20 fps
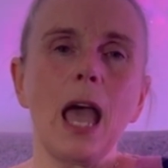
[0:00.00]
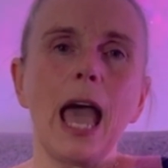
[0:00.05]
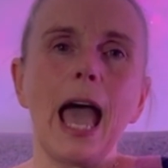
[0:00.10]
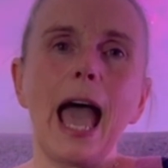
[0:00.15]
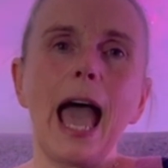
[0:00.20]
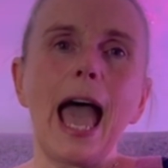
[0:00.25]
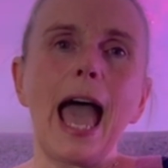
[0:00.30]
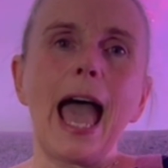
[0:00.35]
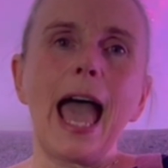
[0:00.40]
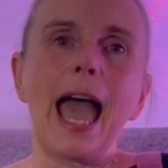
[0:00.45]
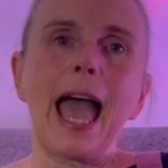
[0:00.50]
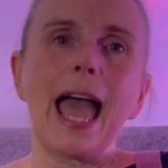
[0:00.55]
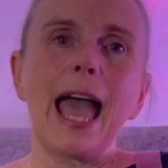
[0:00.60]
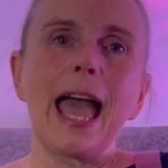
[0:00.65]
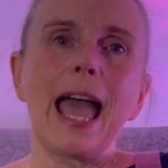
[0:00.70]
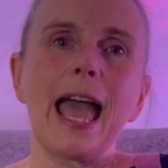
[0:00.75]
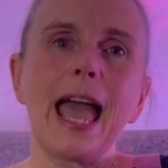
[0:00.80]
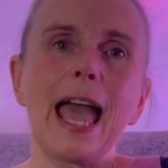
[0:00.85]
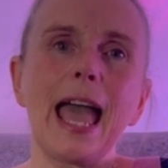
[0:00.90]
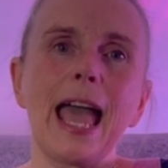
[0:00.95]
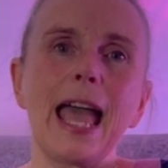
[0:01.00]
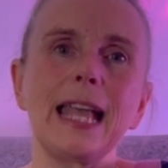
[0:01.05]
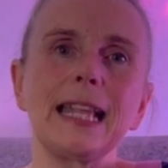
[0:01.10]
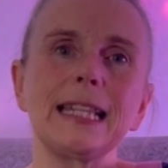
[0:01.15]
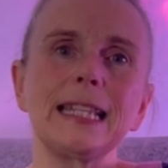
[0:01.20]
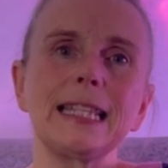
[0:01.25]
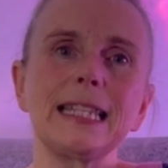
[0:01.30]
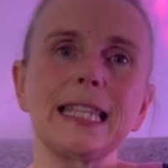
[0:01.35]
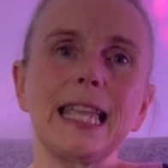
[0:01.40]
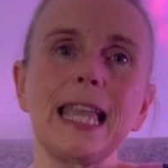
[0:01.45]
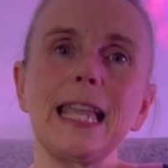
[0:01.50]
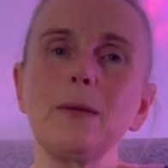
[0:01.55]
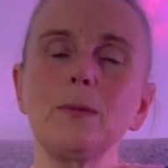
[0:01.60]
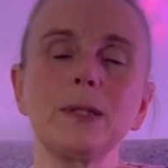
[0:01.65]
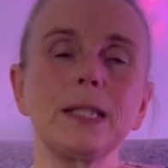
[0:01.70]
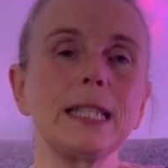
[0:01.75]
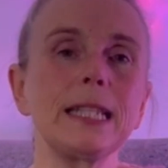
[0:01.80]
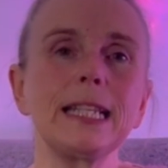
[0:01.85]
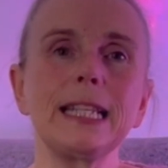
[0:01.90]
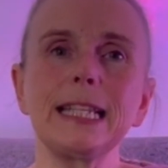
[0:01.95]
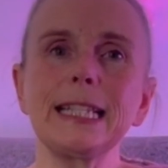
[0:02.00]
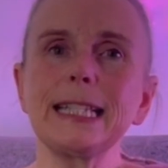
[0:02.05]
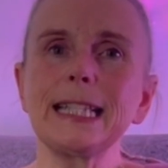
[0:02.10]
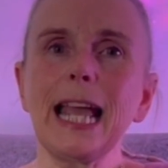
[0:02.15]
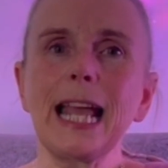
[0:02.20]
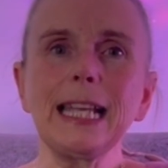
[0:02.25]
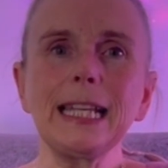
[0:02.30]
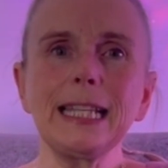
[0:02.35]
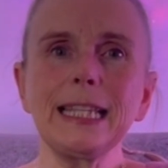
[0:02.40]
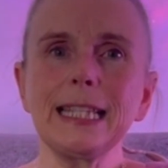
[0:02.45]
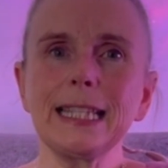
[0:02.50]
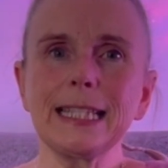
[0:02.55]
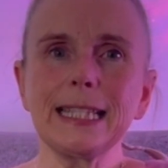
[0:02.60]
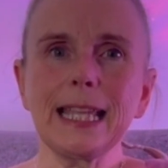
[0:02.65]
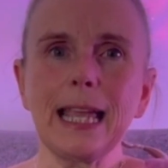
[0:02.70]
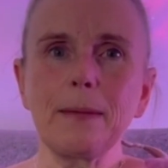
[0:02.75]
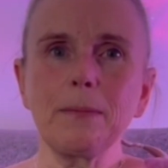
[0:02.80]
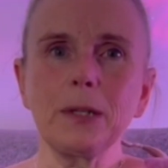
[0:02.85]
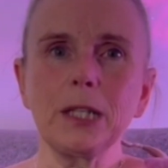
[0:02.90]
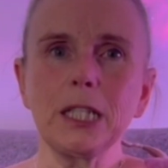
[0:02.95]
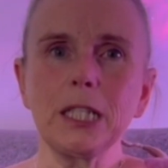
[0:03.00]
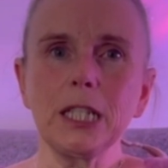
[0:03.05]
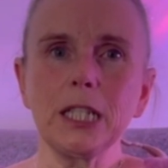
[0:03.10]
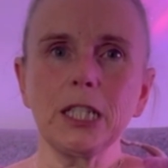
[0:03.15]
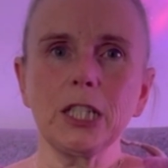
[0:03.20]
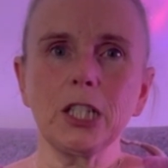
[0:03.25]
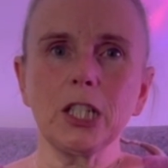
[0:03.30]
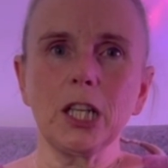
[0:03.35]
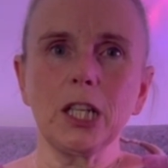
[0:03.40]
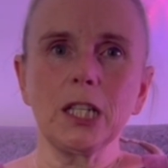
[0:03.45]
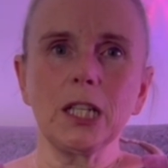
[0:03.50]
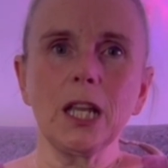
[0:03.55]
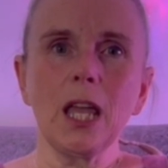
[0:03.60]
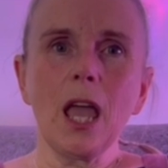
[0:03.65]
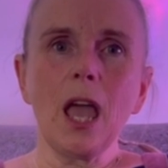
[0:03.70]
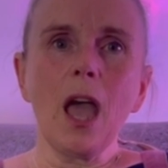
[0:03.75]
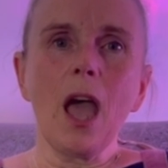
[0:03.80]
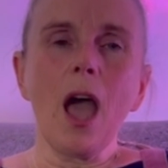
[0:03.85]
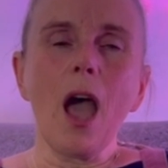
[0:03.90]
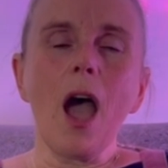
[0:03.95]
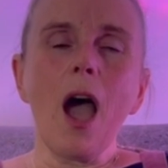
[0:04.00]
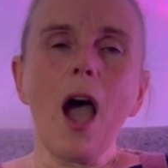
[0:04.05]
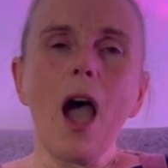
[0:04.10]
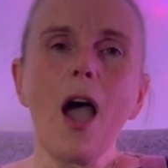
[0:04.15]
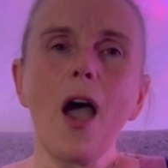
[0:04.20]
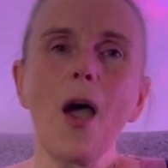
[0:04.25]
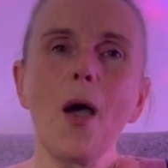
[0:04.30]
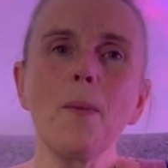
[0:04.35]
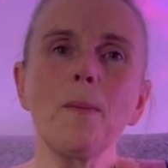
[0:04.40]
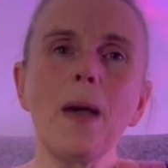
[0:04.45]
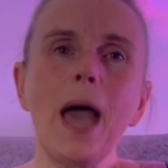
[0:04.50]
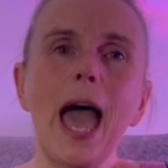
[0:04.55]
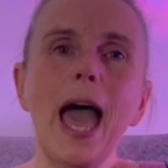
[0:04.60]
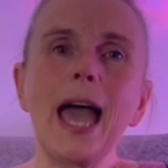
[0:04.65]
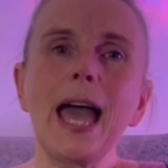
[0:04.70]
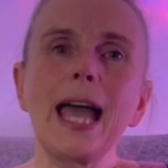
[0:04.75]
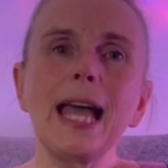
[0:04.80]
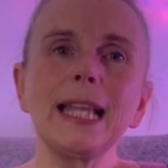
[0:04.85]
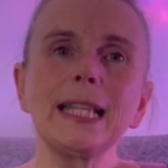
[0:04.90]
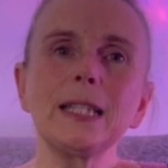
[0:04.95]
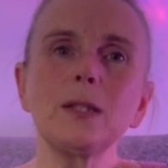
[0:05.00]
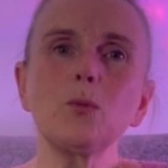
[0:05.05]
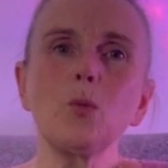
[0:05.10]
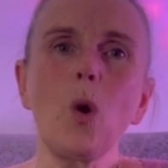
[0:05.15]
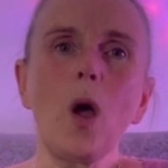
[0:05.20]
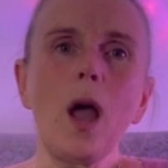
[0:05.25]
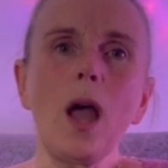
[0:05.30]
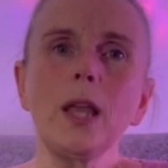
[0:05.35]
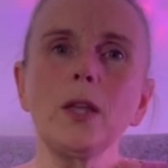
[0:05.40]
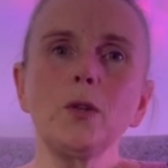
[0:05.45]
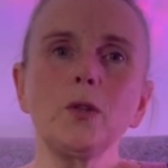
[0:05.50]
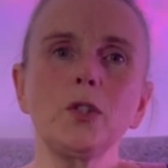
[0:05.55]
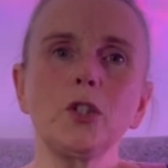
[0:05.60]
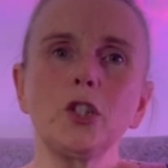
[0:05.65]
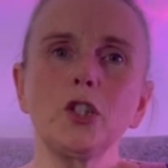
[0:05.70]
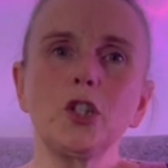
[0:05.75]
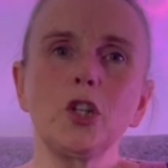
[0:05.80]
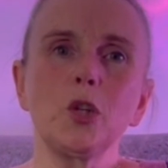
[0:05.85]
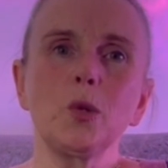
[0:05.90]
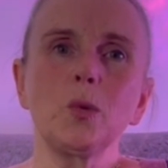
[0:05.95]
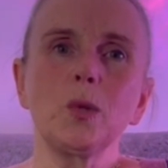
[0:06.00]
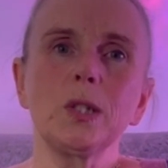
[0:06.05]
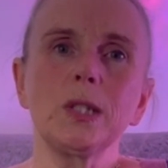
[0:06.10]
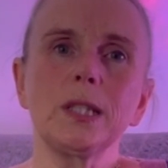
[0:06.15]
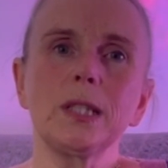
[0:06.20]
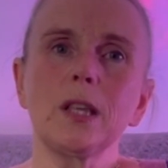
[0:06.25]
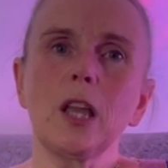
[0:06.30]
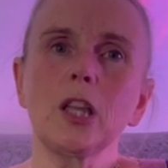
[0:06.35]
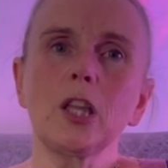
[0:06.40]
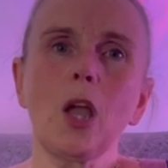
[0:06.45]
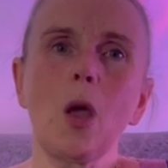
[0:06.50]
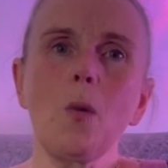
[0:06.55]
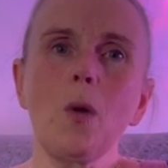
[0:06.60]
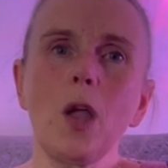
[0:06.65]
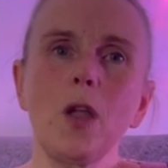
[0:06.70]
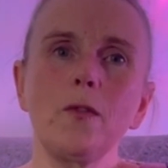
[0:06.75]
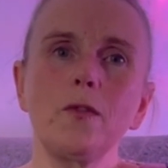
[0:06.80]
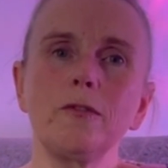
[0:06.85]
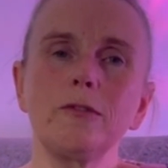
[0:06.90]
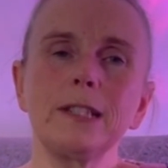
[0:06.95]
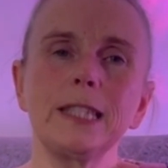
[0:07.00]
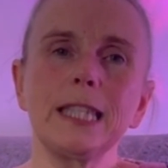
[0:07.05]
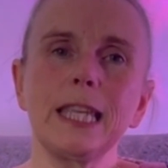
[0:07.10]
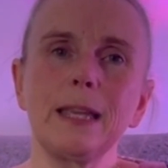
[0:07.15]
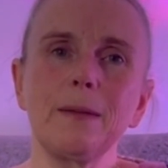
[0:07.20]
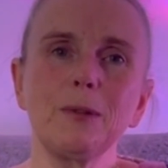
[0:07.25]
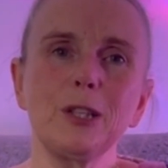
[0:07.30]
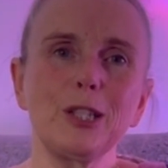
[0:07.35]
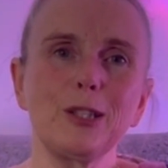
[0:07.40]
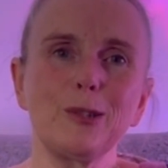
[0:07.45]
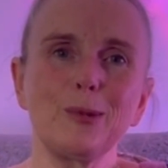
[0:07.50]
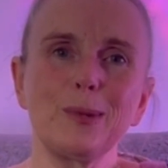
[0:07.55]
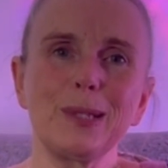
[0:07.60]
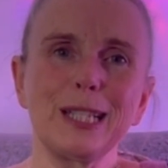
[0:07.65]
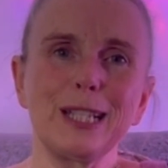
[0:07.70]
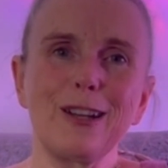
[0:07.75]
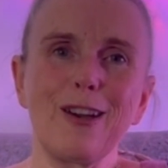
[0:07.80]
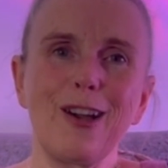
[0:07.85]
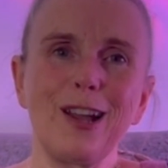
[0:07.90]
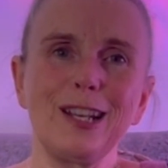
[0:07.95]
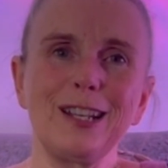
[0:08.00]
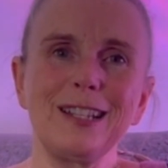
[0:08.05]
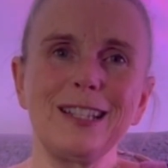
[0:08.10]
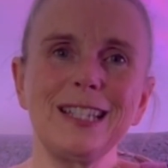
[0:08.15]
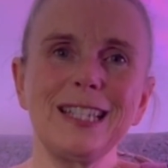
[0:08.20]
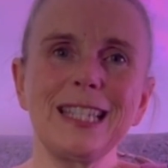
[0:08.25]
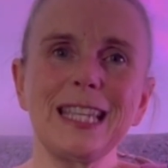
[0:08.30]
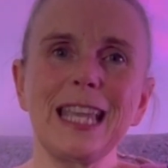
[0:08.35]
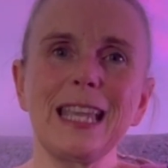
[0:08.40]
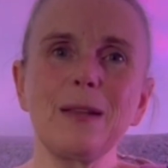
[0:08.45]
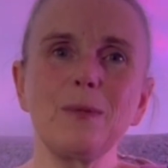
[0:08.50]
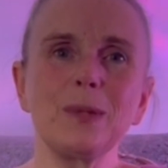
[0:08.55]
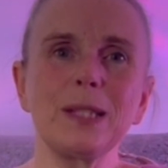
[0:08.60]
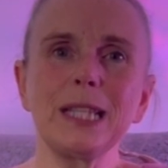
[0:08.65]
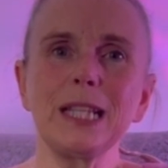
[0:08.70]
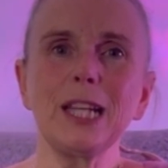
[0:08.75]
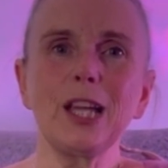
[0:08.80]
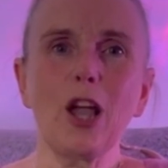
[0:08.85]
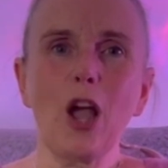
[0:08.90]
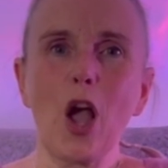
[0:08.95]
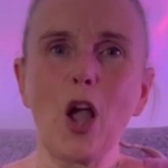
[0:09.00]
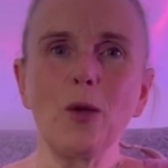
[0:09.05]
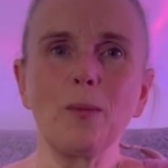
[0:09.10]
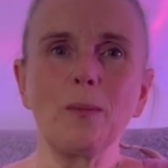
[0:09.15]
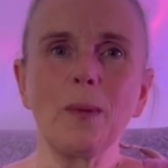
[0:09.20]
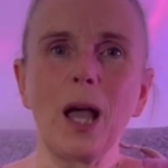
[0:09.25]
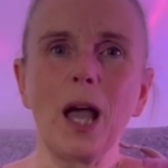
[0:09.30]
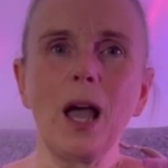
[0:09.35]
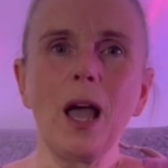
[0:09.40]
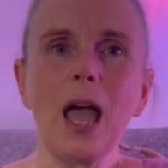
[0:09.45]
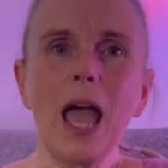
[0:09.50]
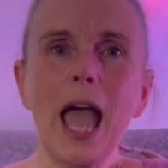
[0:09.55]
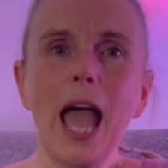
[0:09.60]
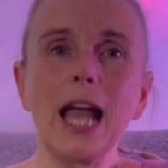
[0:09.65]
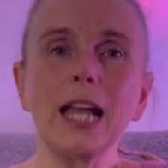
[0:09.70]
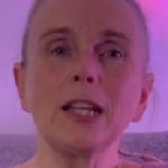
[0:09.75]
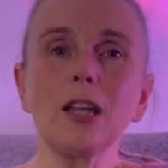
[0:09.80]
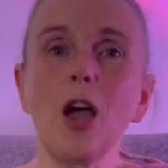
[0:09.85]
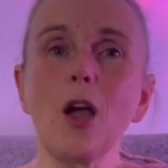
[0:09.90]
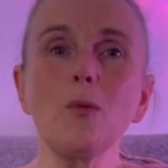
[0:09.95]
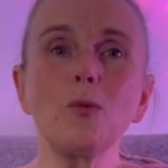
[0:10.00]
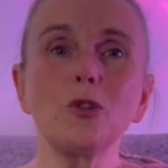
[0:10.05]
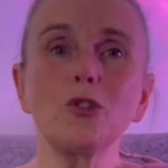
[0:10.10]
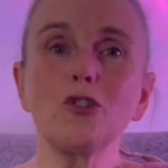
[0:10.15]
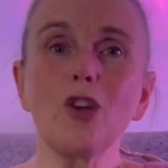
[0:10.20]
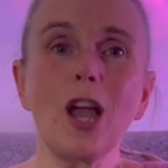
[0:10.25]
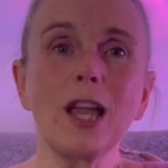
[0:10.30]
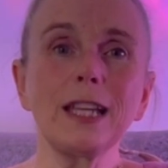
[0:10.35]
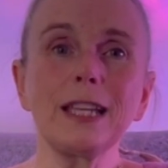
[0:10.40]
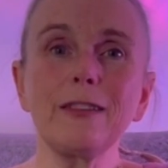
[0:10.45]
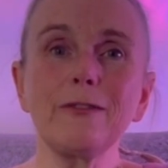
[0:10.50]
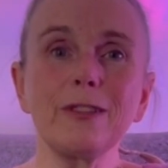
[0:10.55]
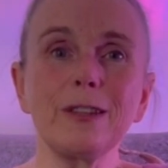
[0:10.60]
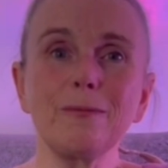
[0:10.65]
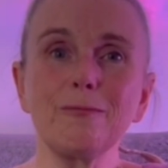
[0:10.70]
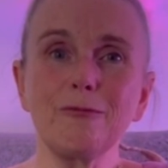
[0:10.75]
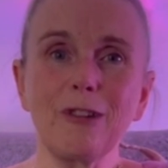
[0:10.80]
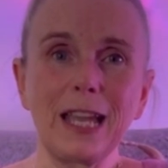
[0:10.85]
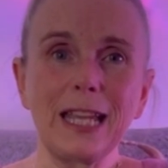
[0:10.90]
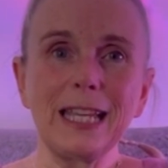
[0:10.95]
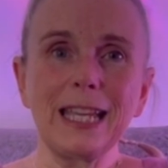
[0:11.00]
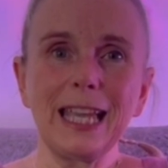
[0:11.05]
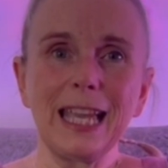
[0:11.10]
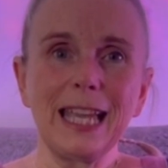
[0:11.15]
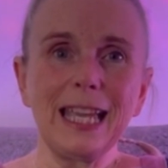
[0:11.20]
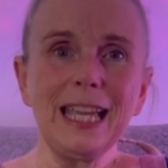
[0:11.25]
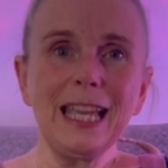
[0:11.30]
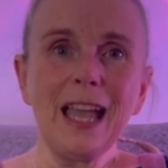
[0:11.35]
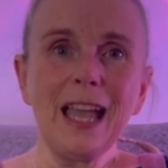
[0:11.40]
and he was in exactly the same condition. And what I used to do was go over and see him, because he was in Ireland. He was in a coma, and I would try and give him Reiki